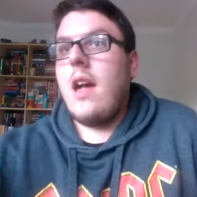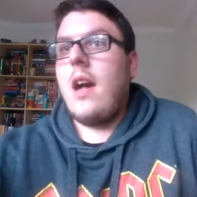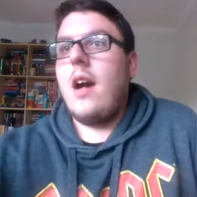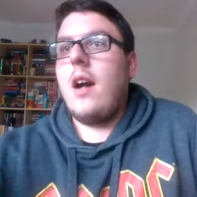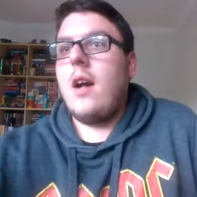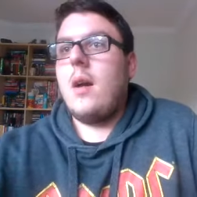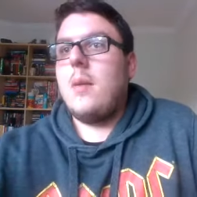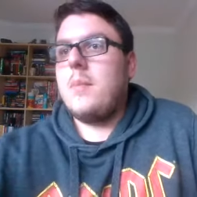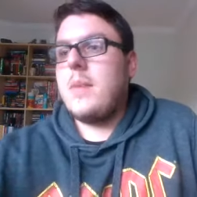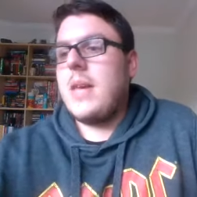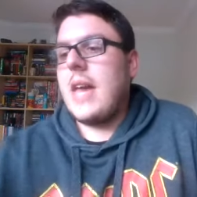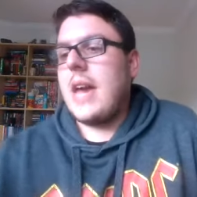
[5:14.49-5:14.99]

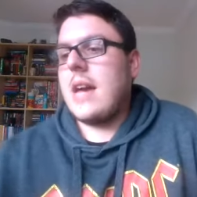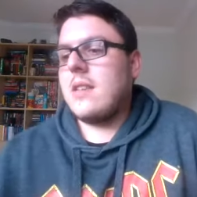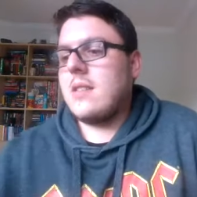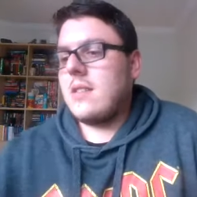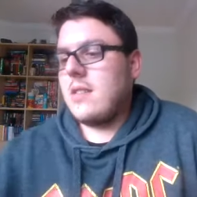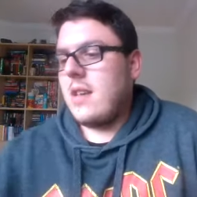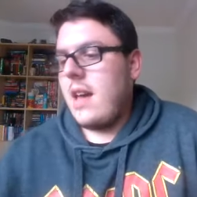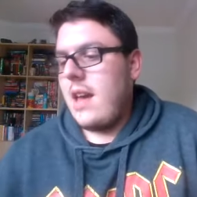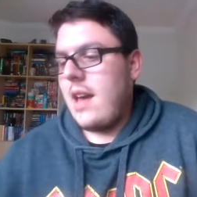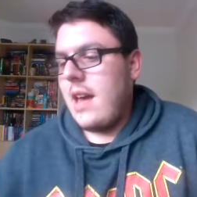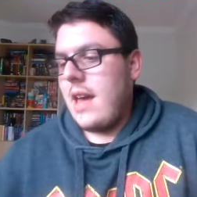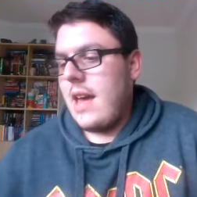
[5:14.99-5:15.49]
Um, yes,
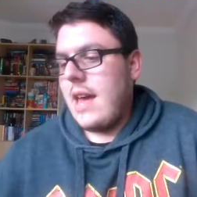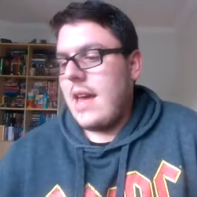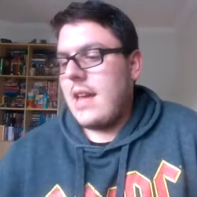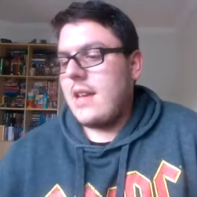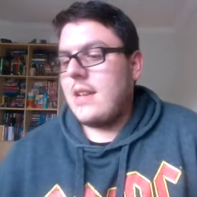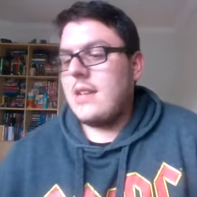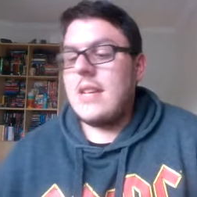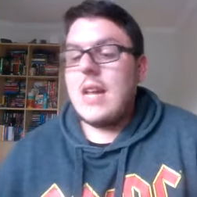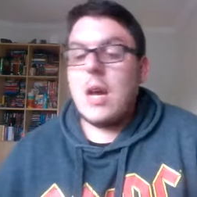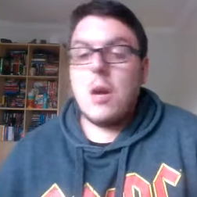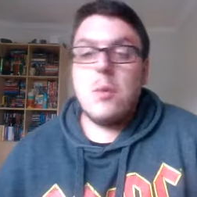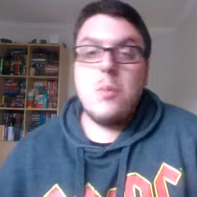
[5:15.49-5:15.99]

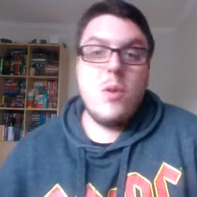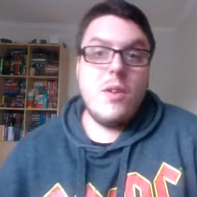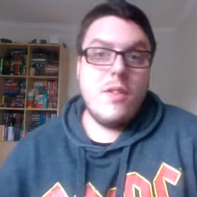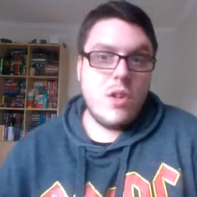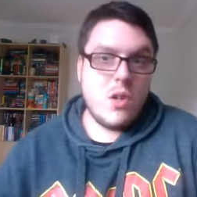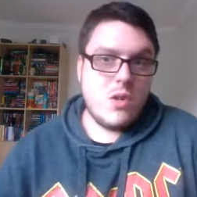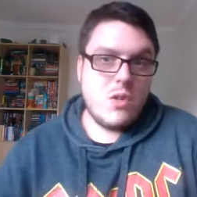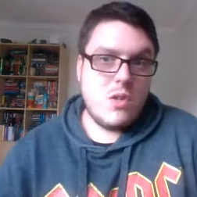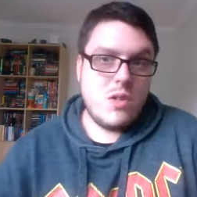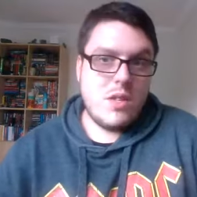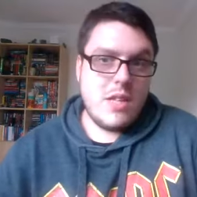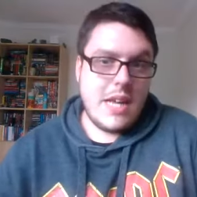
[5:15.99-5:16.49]
and now moving
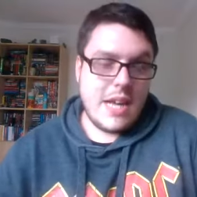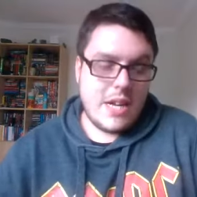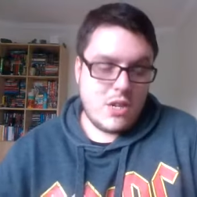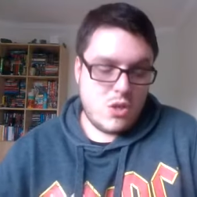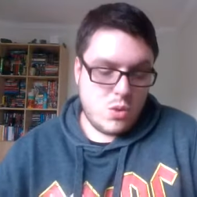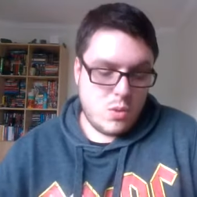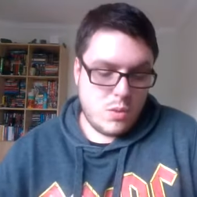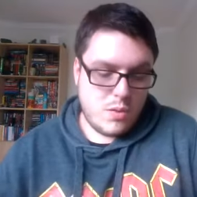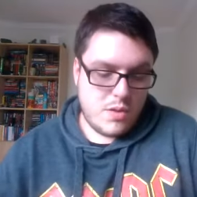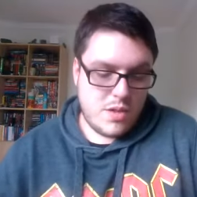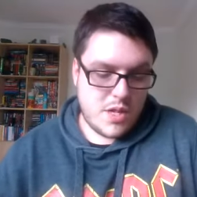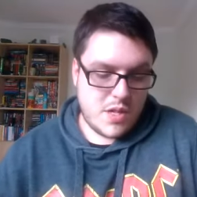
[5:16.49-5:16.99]
on to the
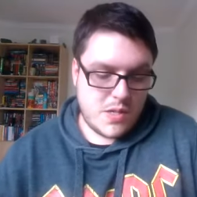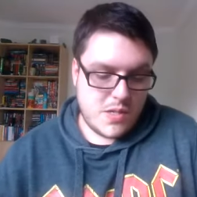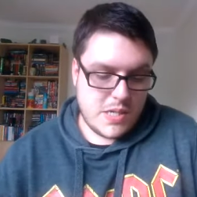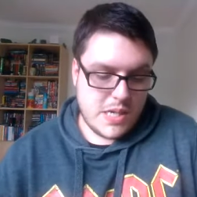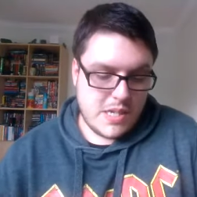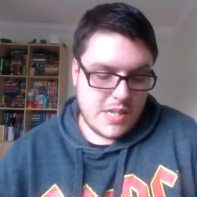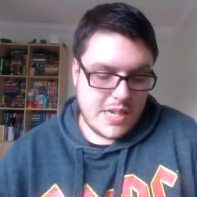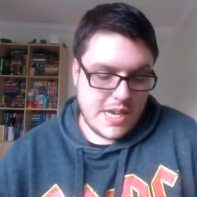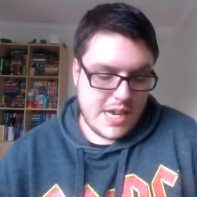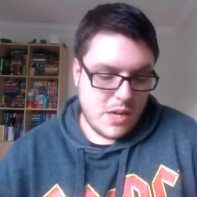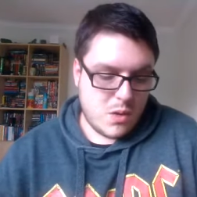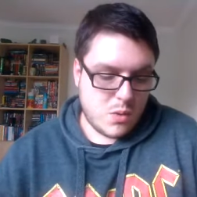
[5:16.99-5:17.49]
actual
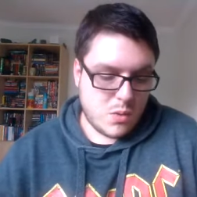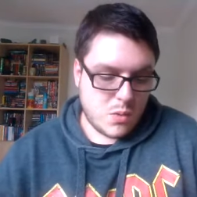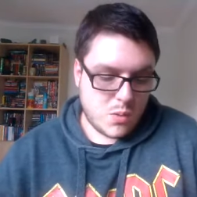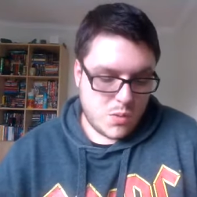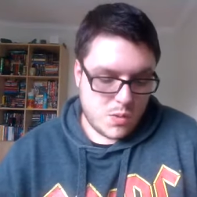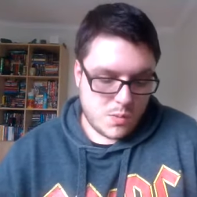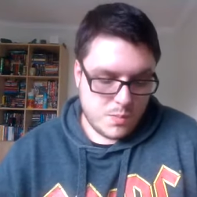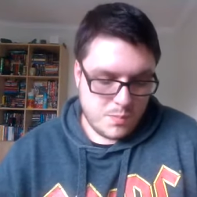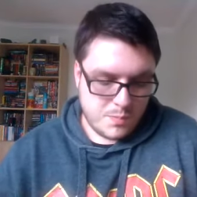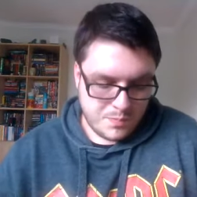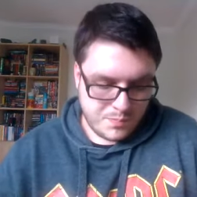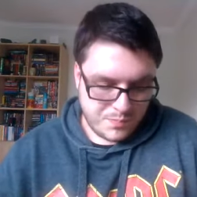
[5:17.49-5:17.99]
Thursday Tales.